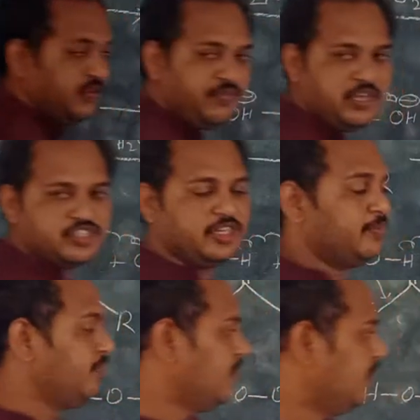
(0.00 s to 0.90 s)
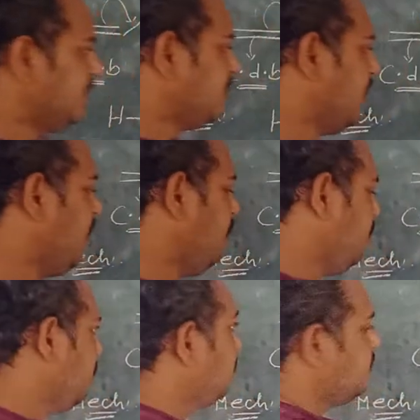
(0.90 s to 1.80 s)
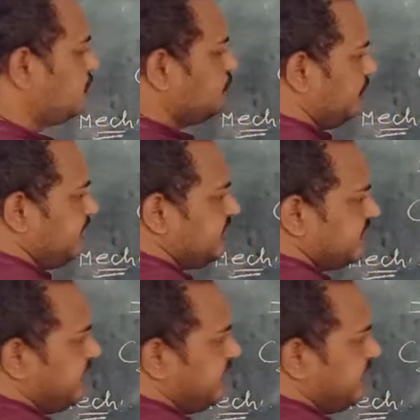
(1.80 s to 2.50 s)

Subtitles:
is the first step. Now, so it is